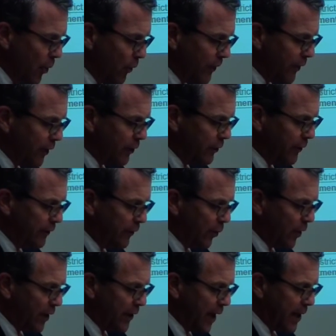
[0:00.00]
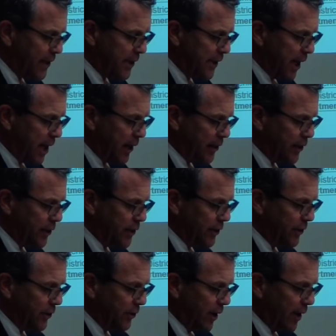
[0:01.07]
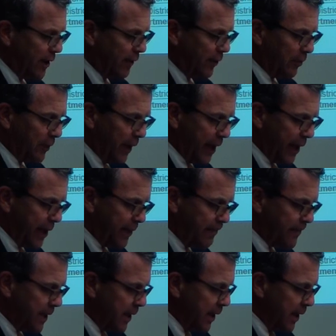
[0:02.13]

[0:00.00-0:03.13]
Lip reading: We've included $40,000 for planning.